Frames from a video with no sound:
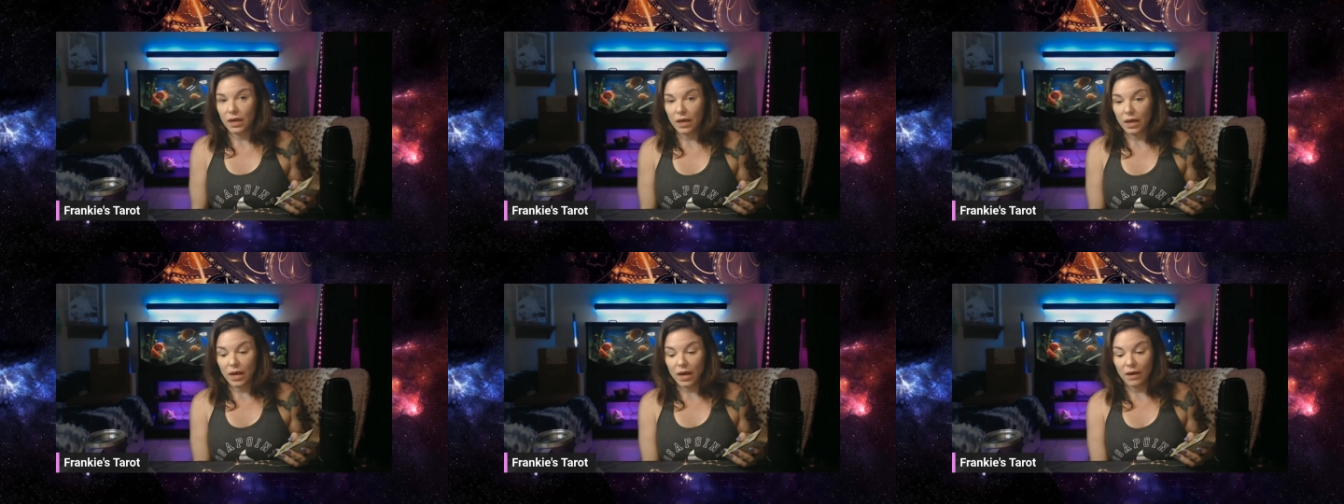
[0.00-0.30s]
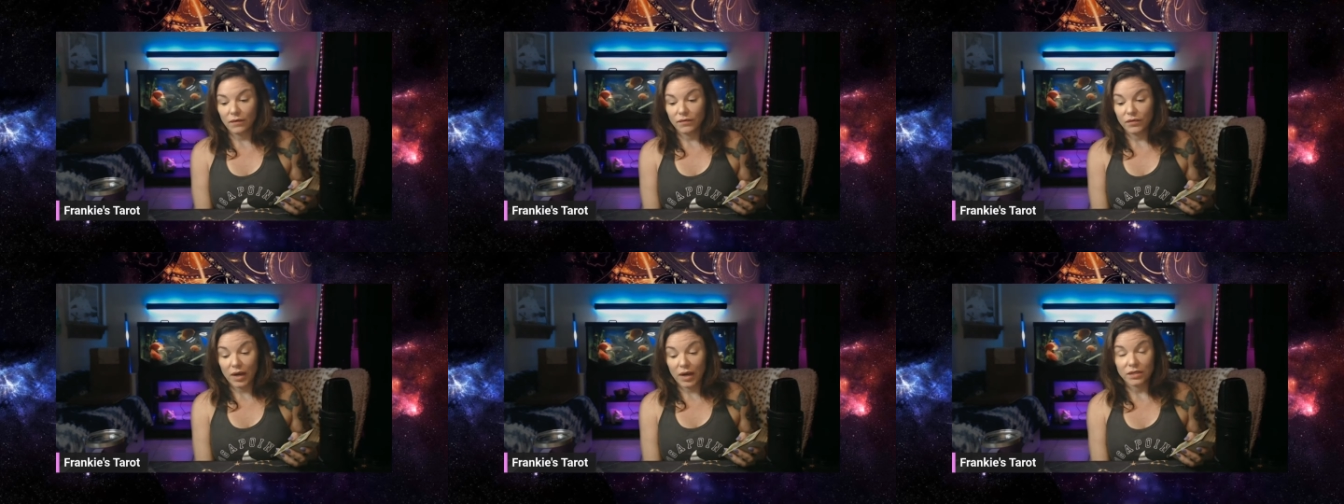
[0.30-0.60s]

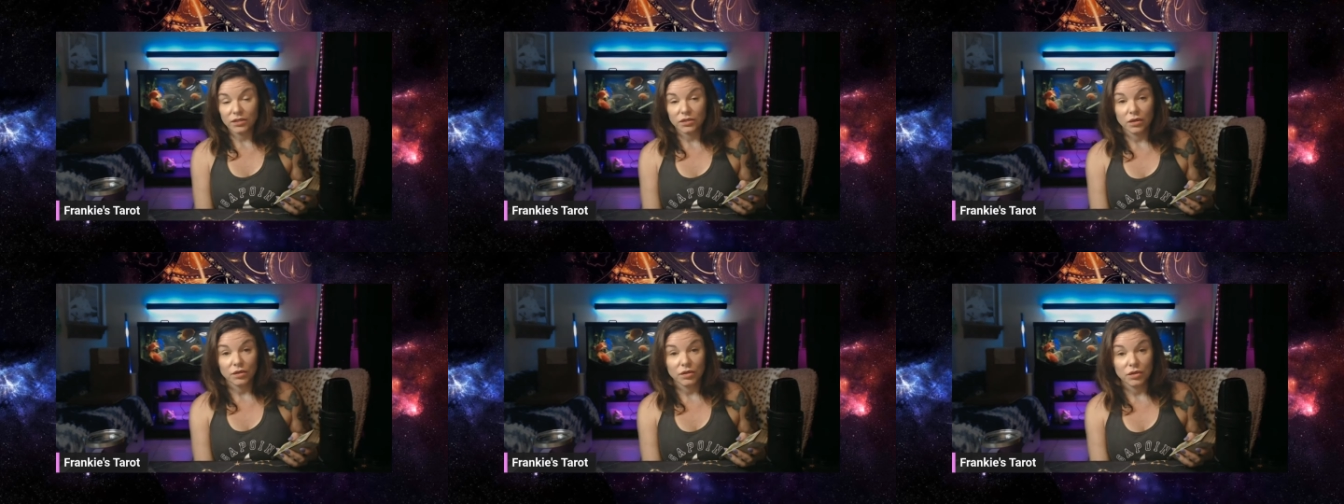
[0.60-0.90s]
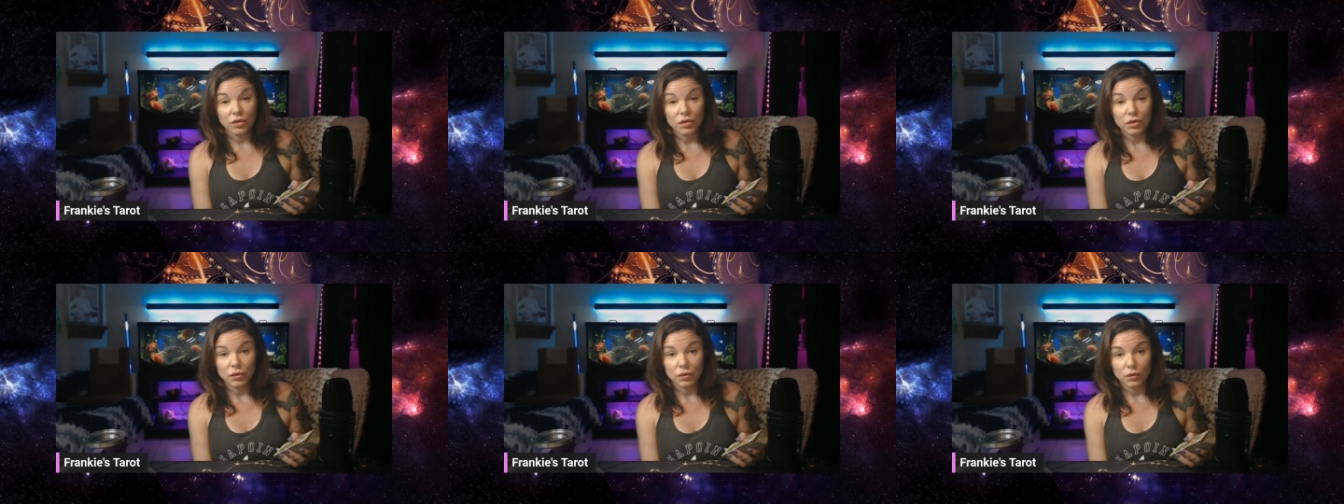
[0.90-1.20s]
have their eyes on
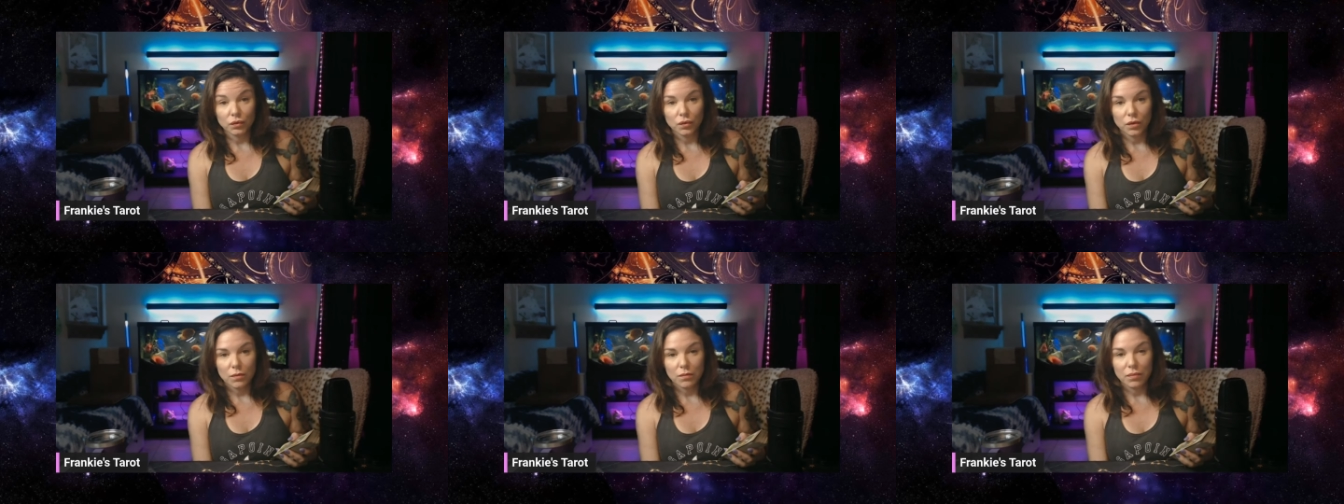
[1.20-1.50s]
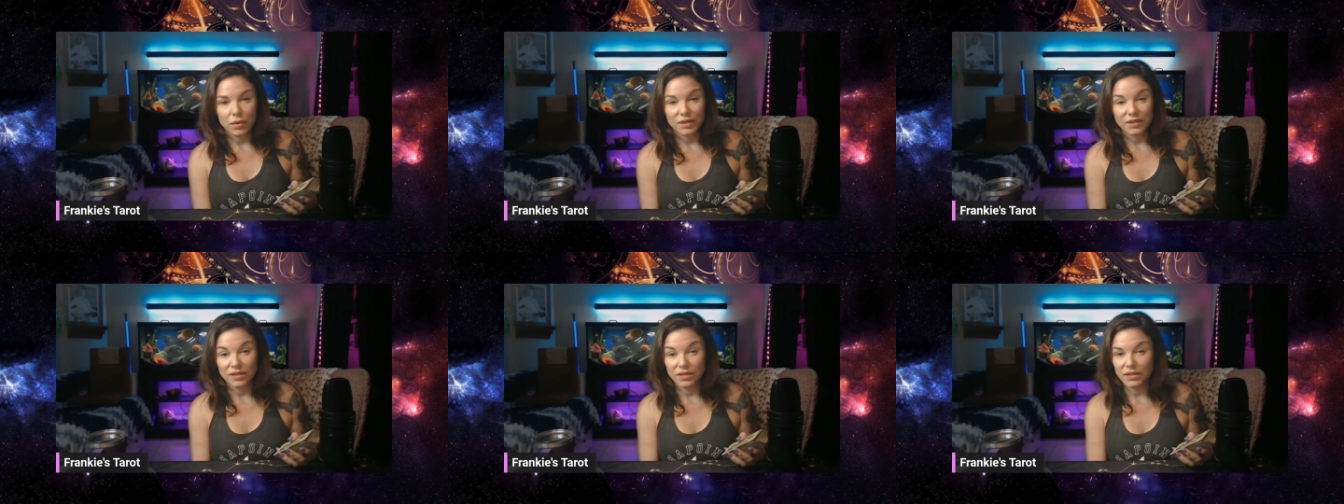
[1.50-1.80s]
you,
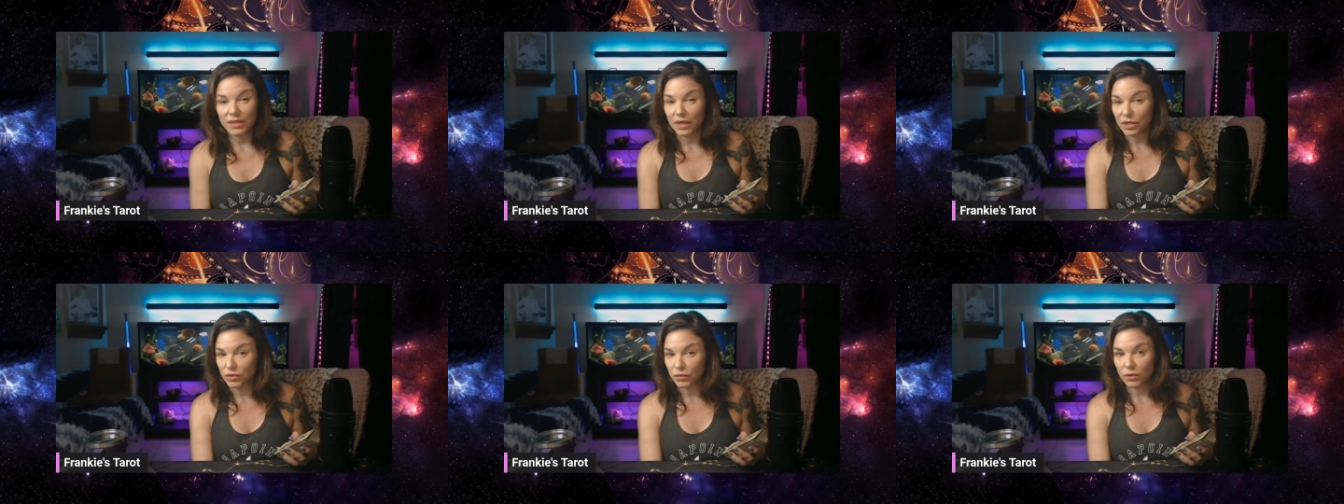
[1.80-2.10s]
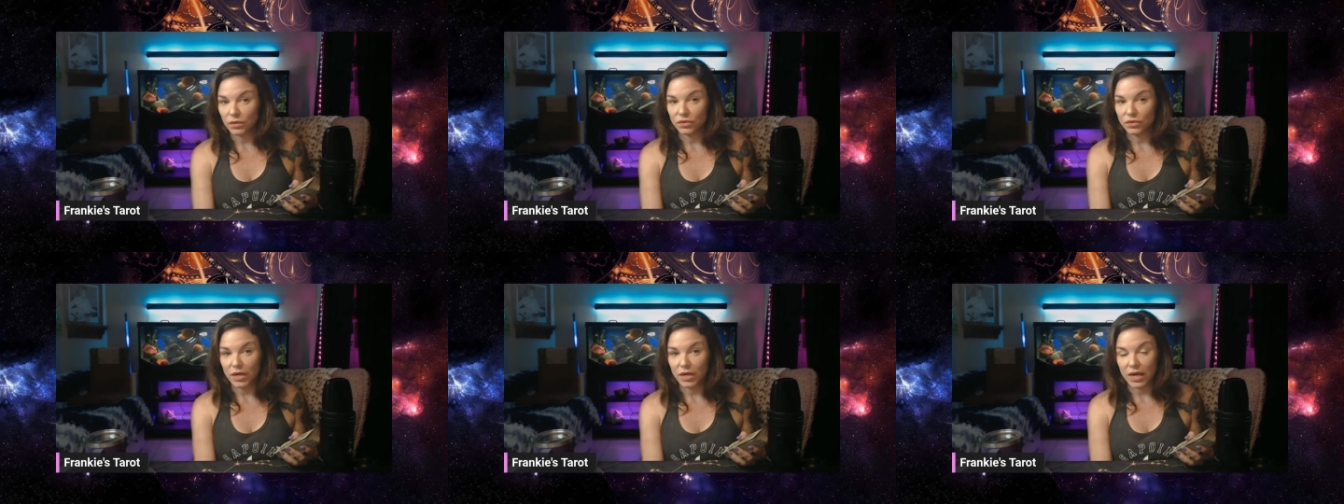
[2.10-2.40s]
but
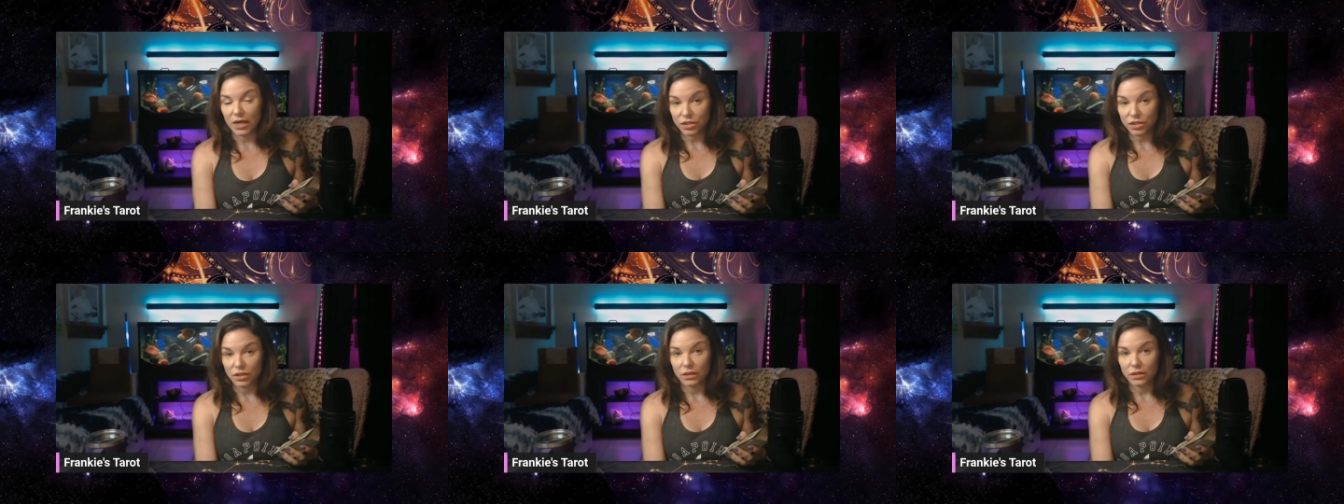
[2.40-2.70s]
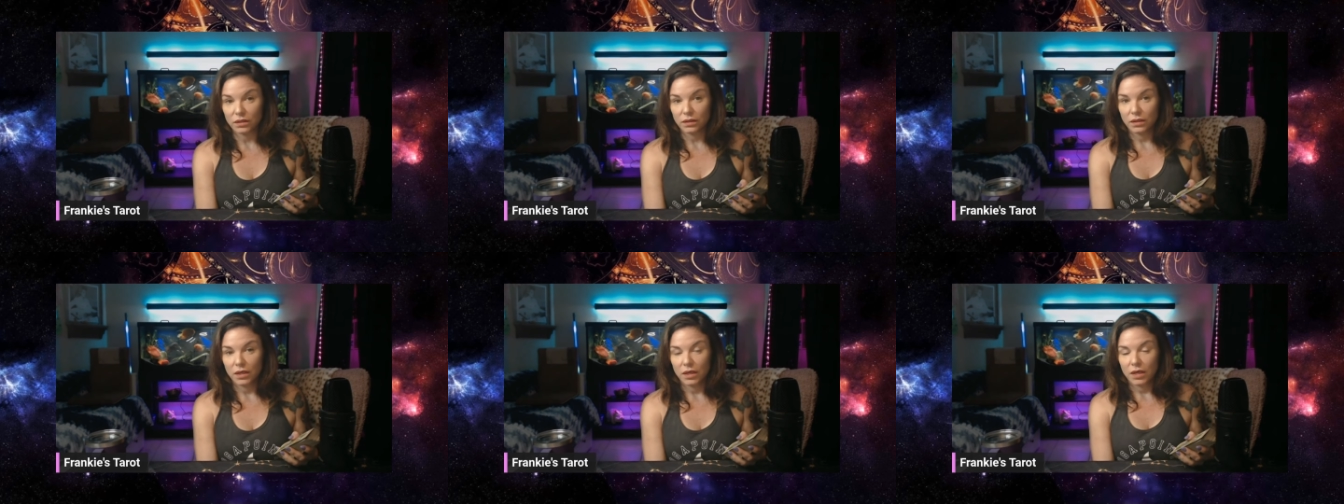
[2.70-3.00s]
sexual
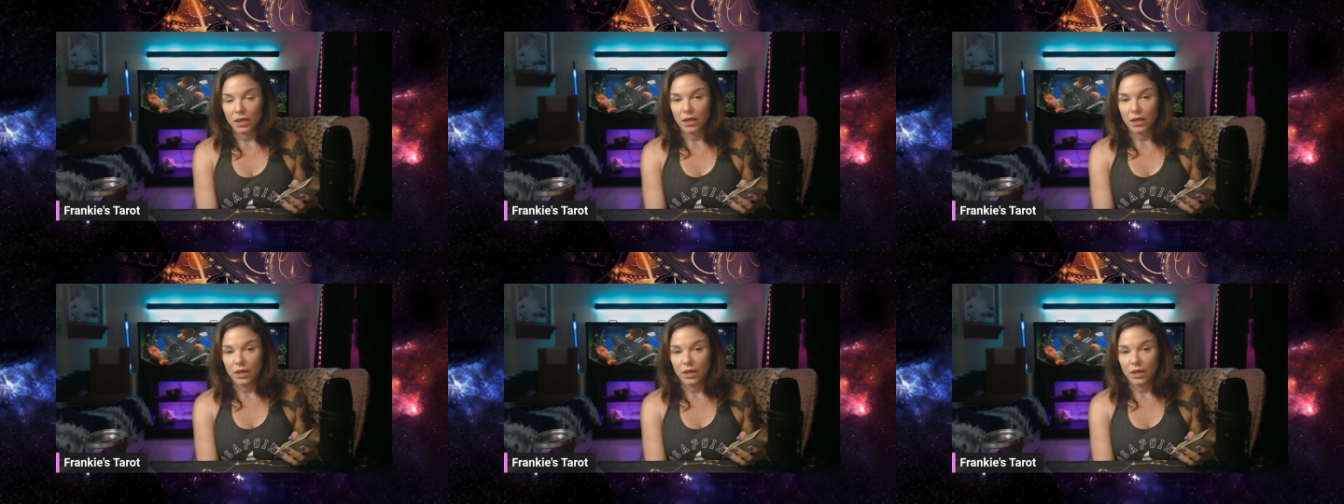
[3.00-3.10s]
attraction.